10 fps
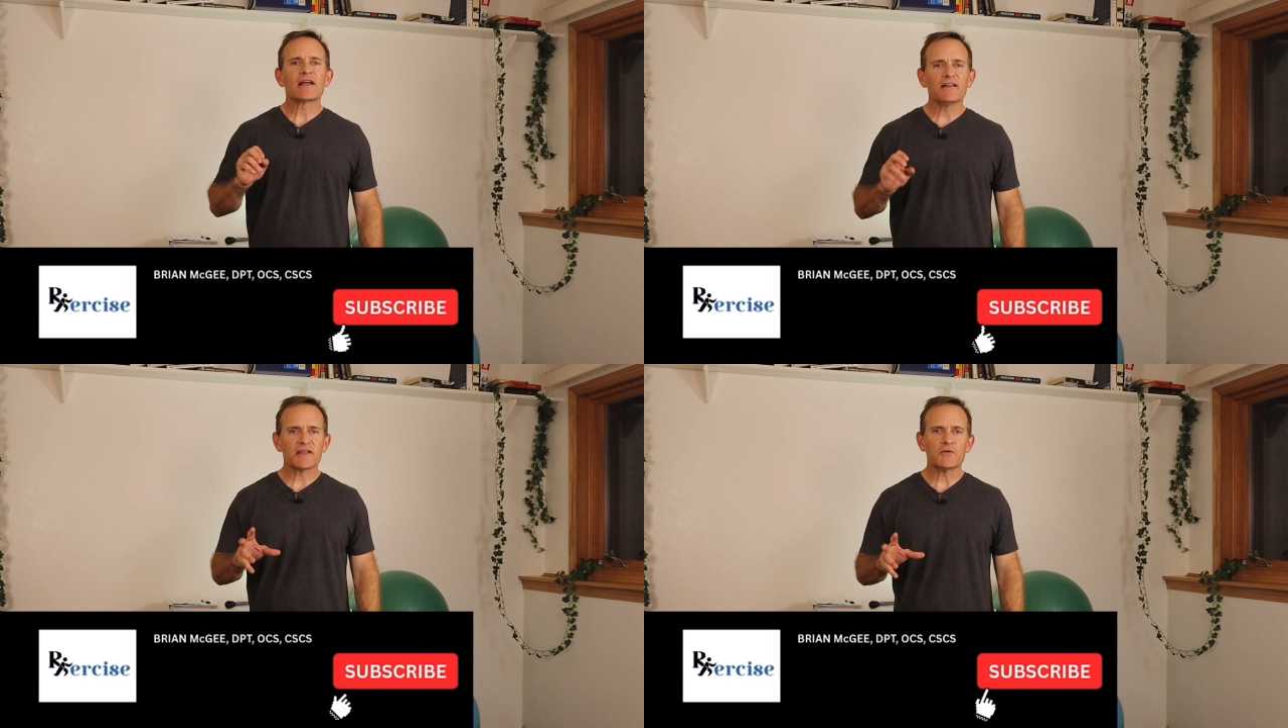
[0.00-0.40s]

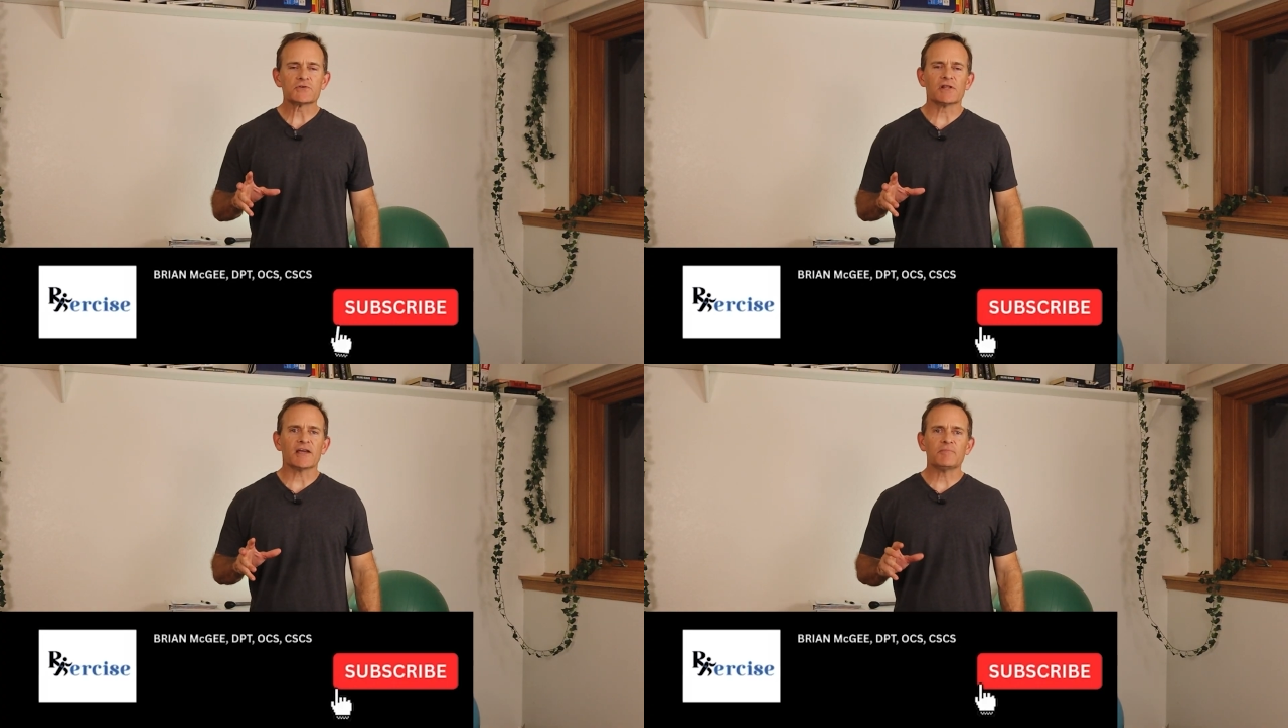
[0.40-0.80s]
click
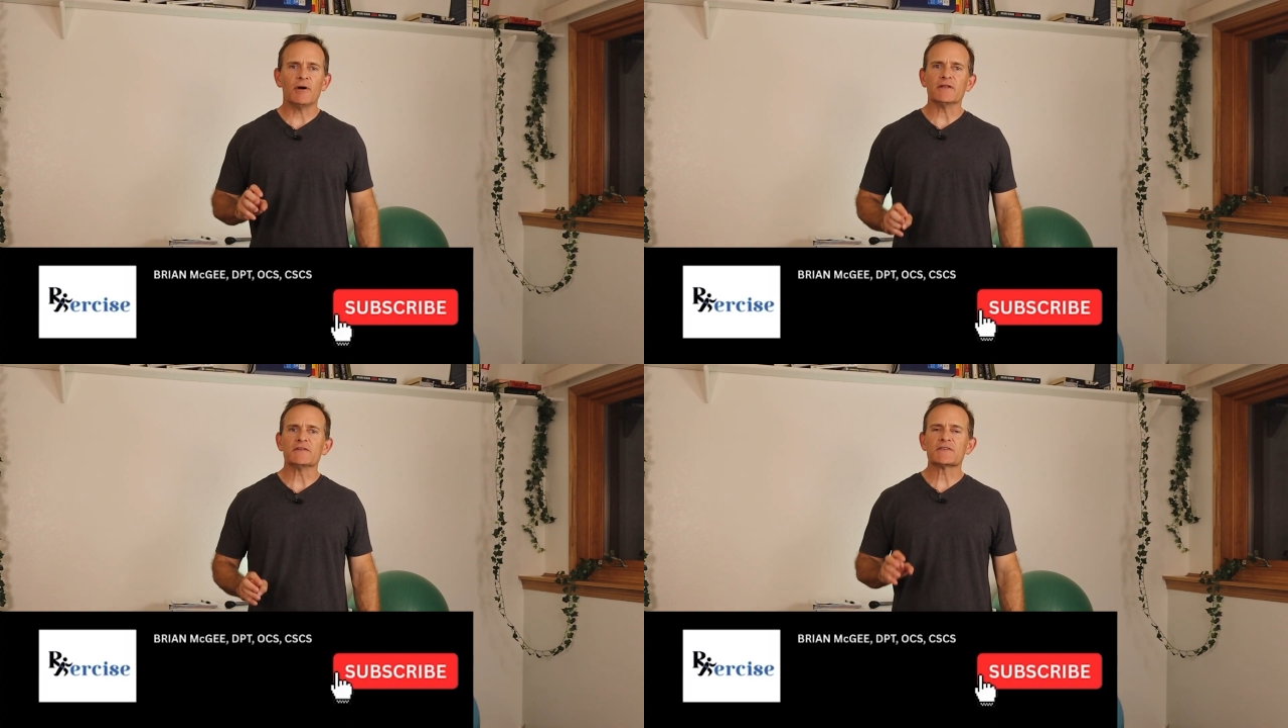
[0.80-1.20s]
those like
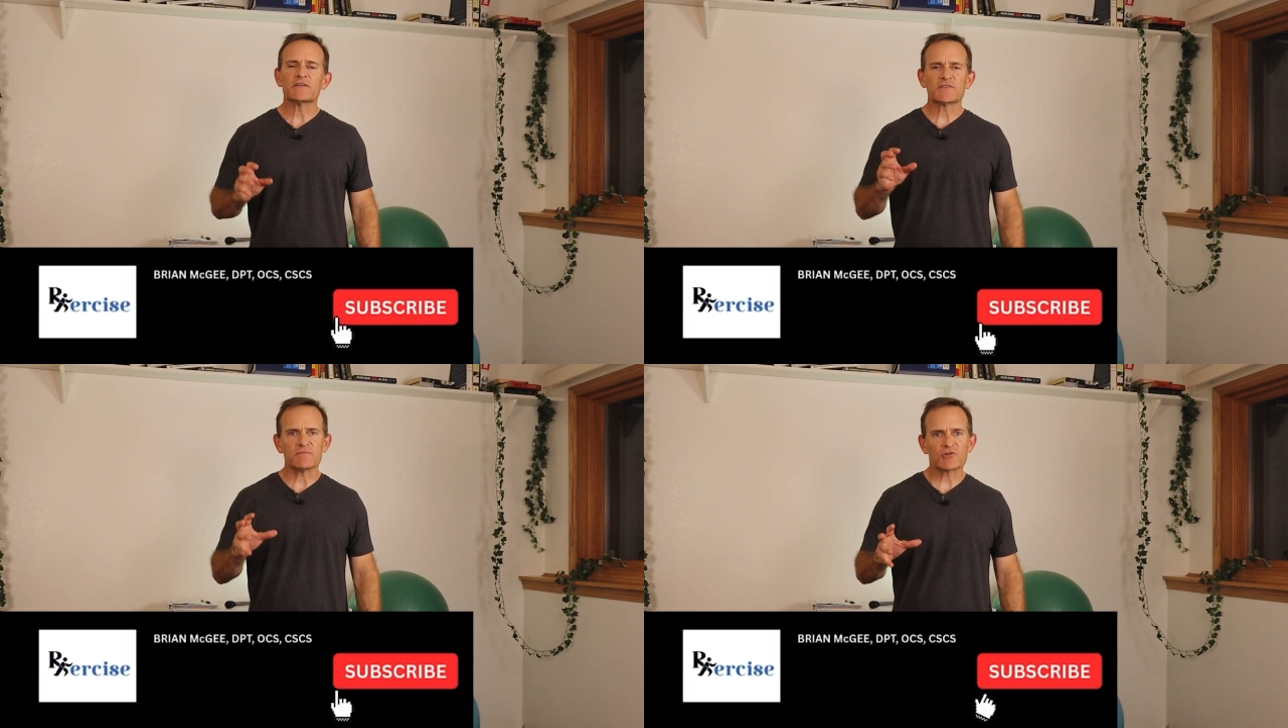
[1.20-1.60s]

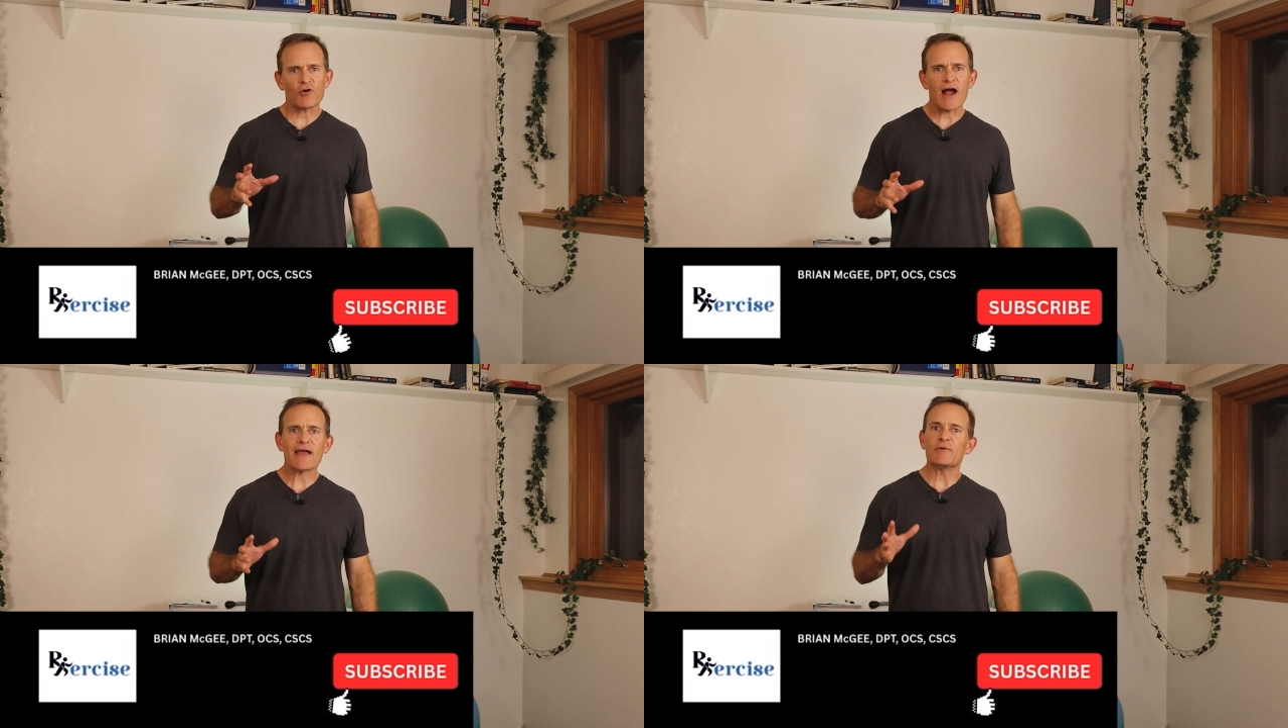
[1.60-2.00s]
buttons,
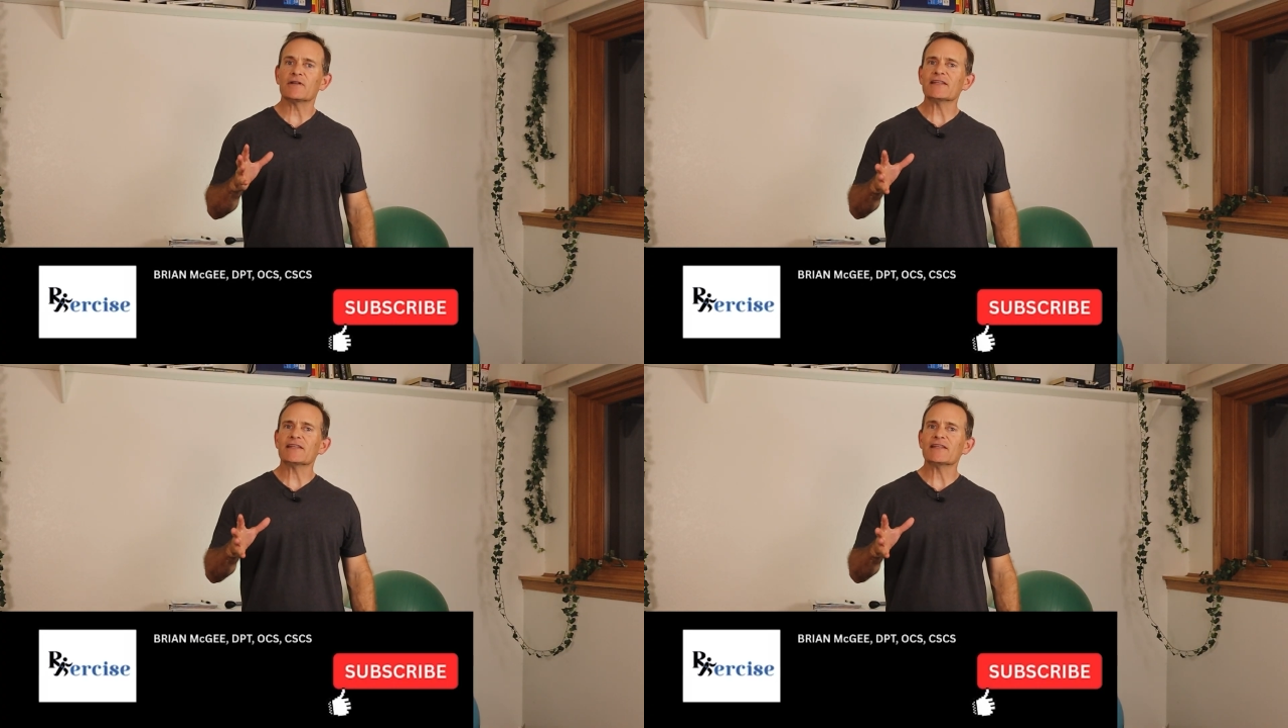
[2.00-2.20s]
subscribe,